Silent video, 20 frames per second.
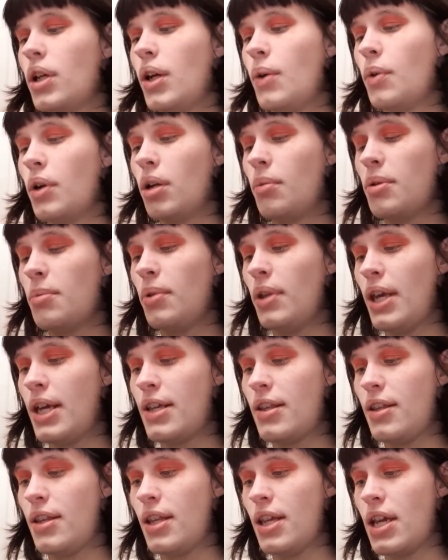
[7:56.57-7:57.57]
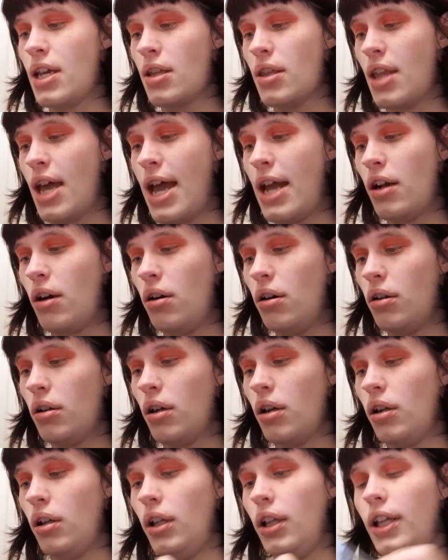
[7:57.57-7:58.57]
And we're going to be placing that on
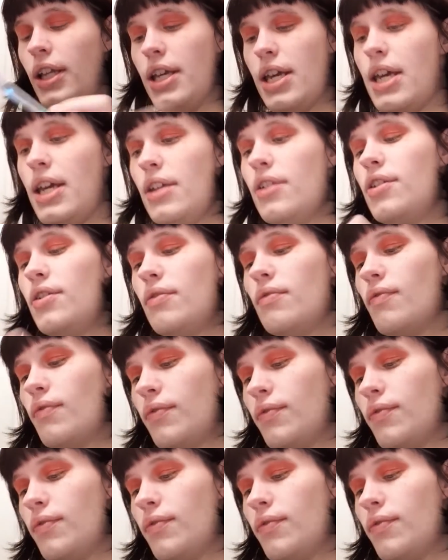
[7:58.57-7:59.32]
our lid